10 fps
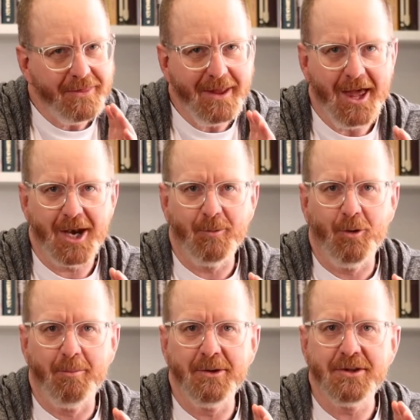the animal,
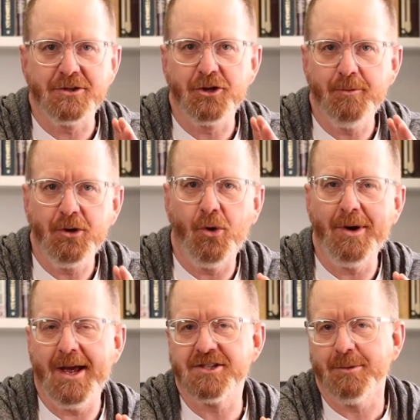but the term GOAT
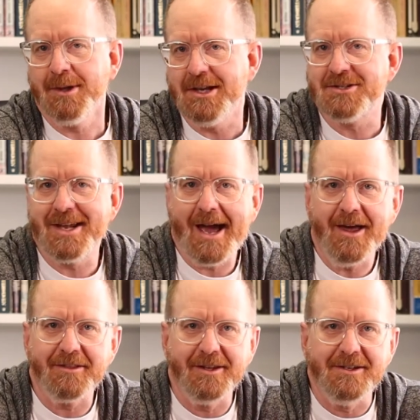as it relates to
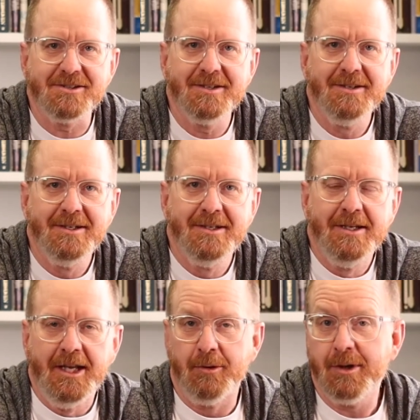athletes.
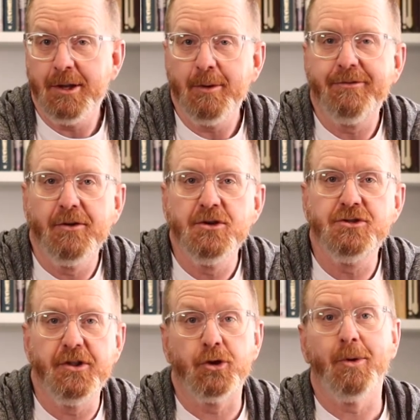It really refers
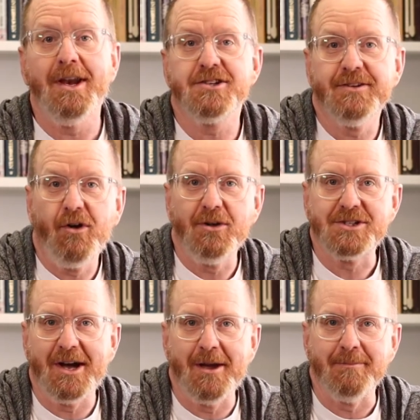to the greatest of all
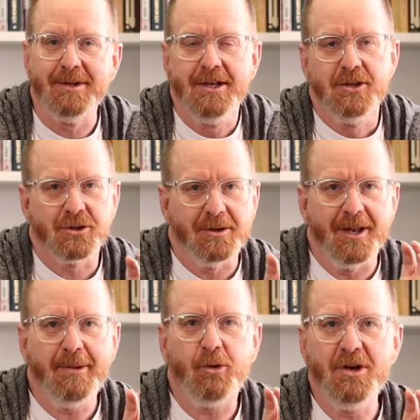time. So
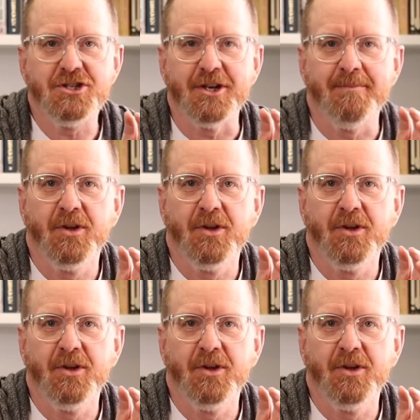let me quiz you.